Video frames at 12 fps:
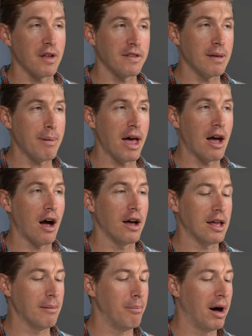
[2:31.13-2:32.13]
like the
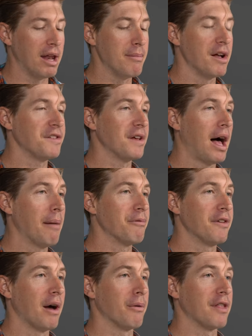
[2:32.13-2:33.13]
Peahi, but it makes up
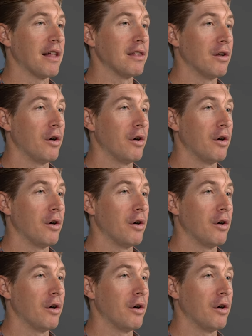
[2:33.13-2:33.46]
for that with that